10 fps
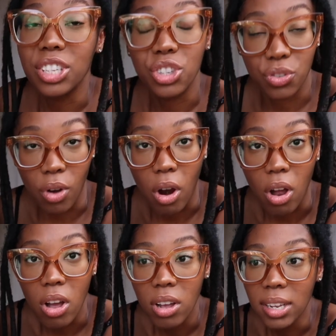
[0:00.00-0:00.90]

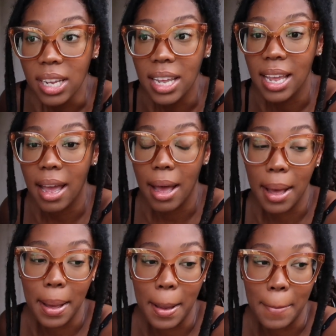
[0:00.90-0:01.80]
strong.
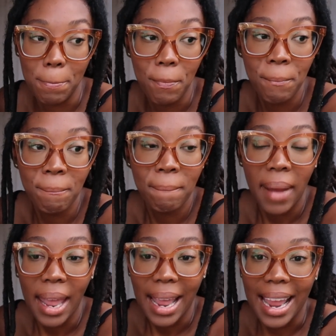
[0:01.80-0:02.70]
And
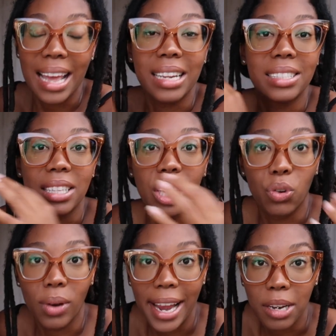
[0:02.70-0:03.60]
it's a
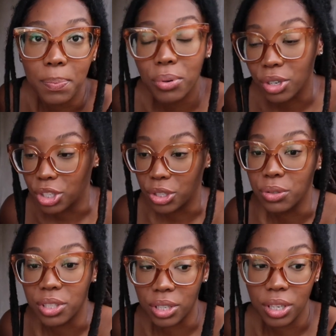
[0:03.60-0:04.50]
great
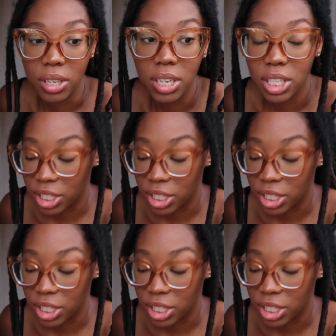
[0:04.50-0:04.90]
producer.